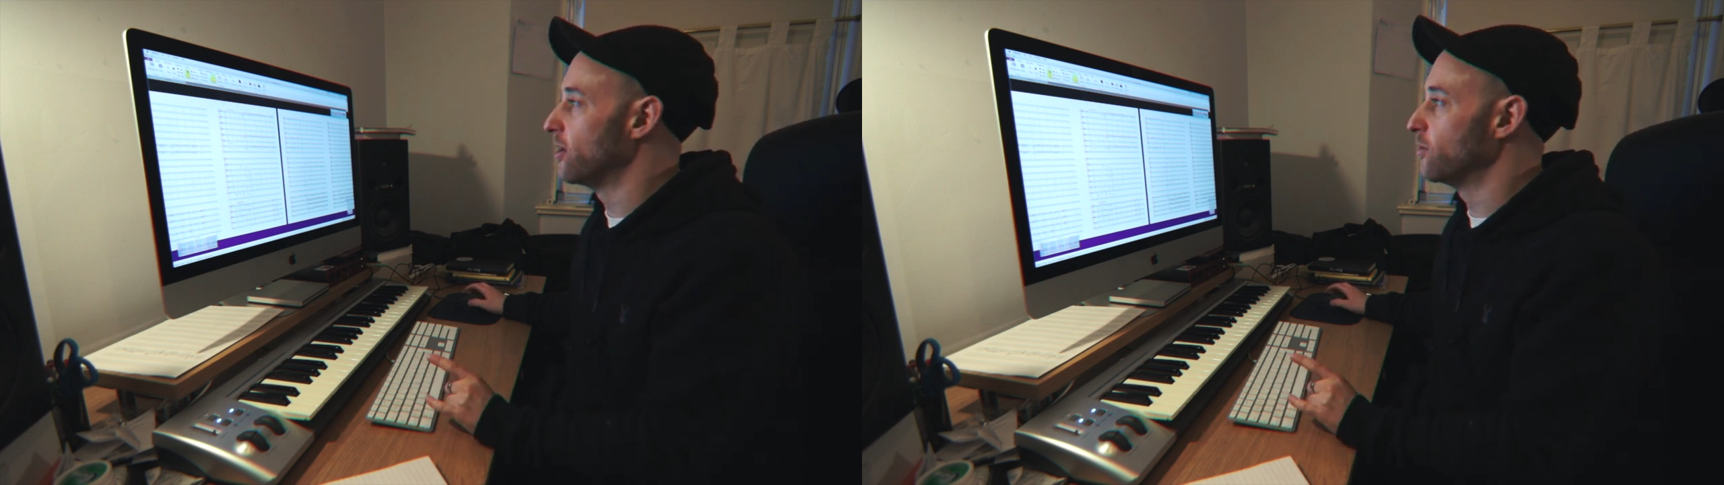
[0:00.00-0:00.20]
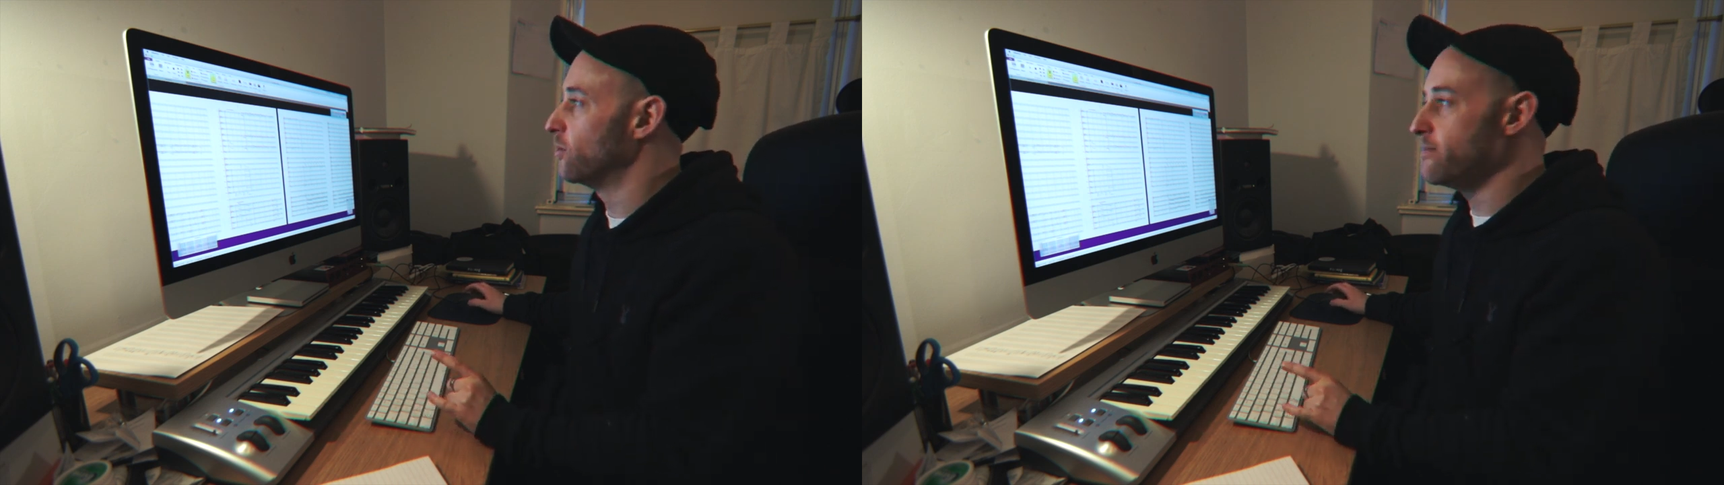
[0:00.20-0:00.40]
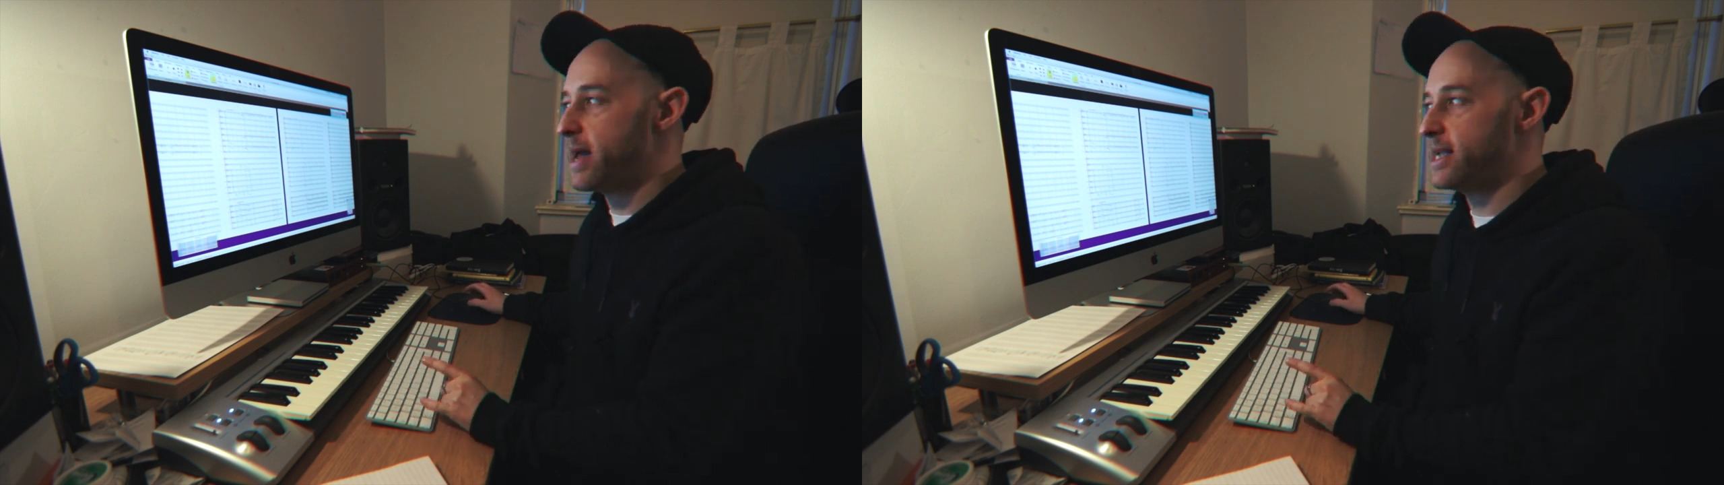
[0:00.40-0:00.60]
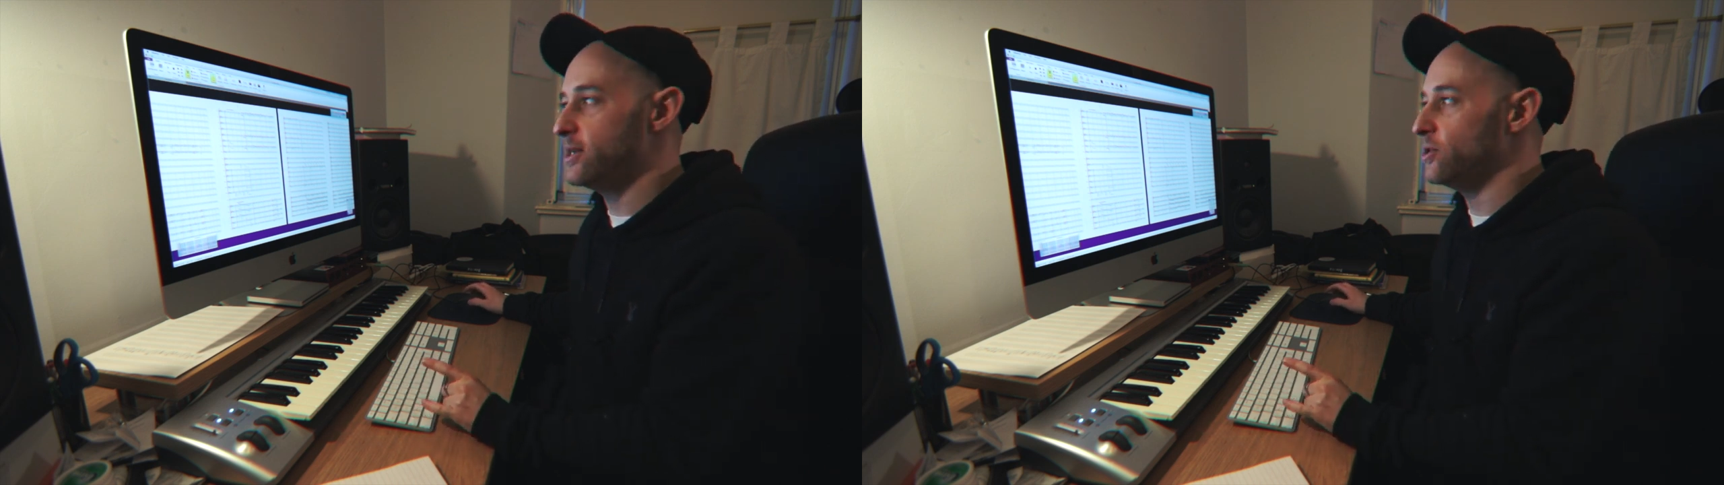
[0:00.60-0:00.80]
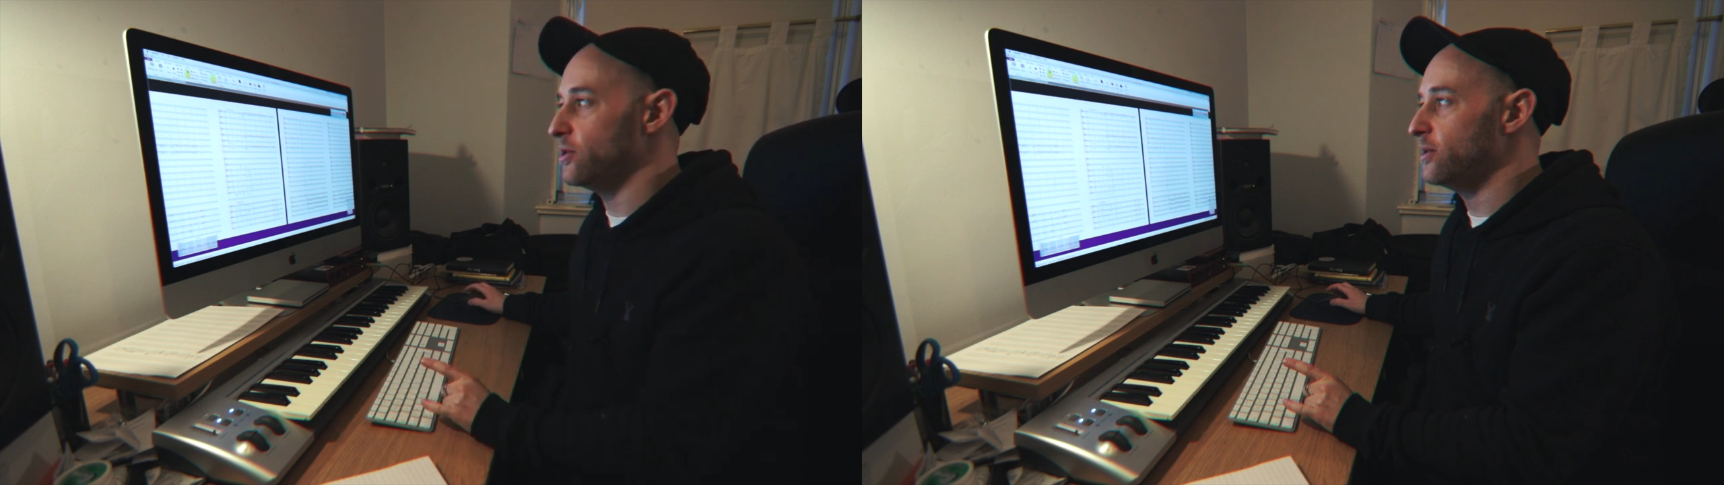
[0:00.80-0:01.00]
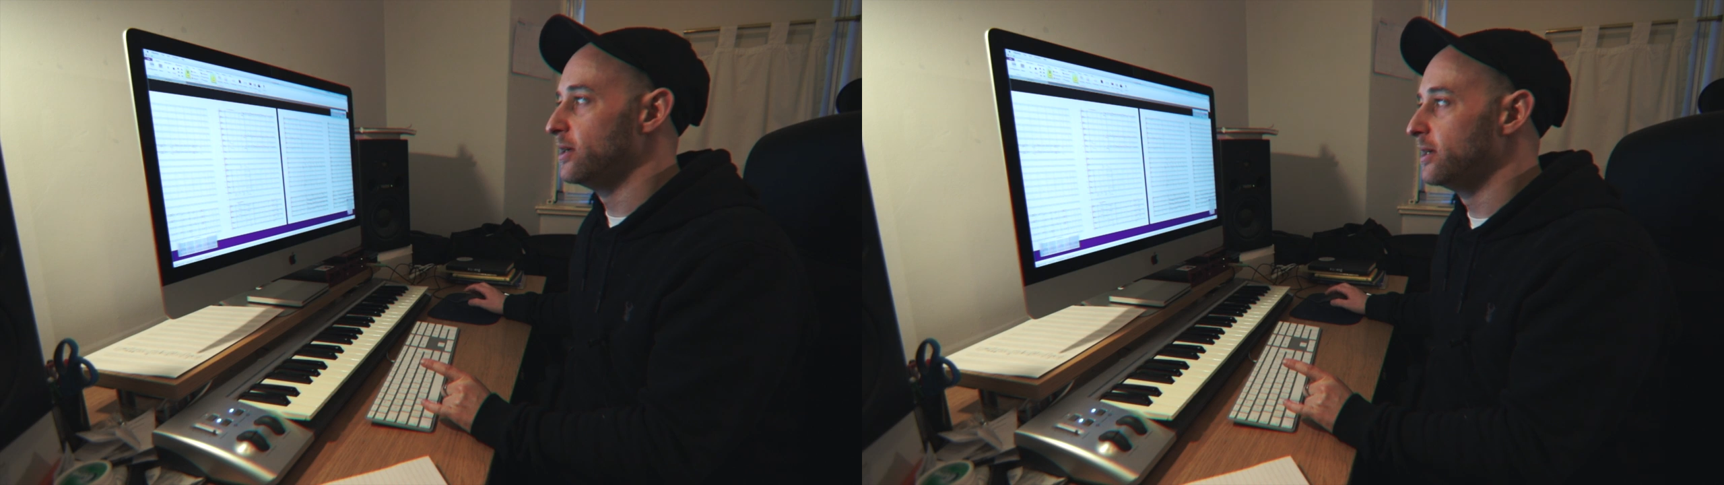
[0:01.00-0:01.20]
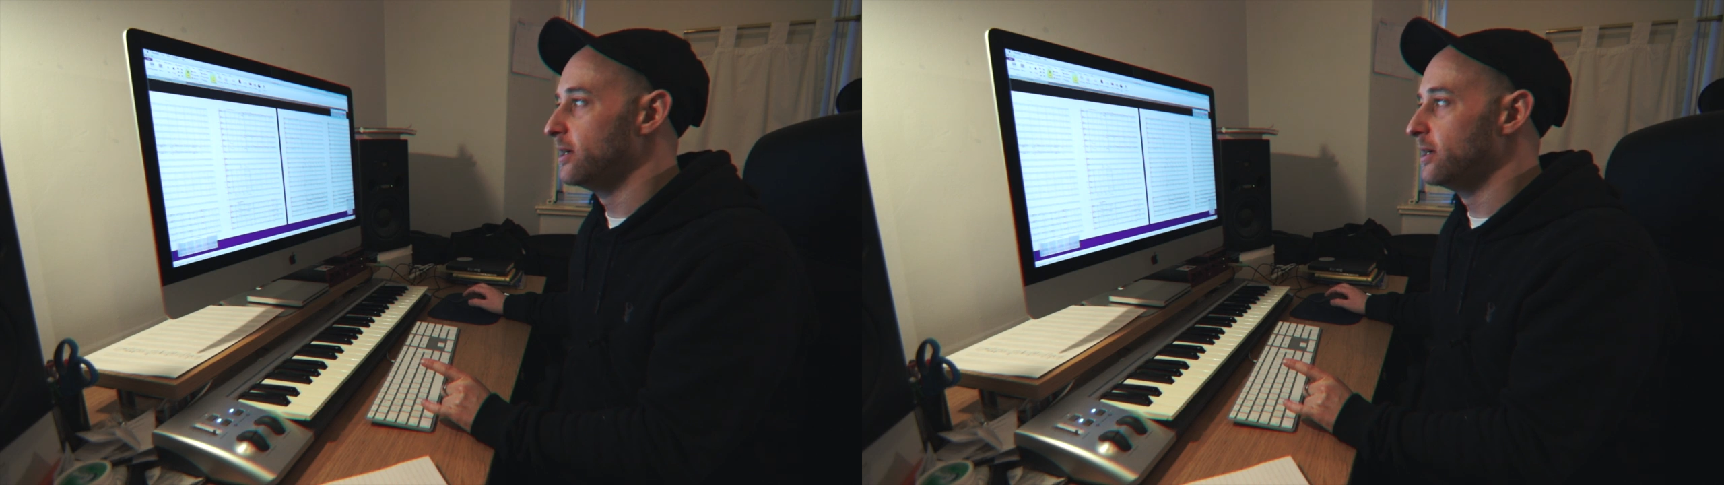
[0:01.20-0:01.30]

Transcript: on We Made You,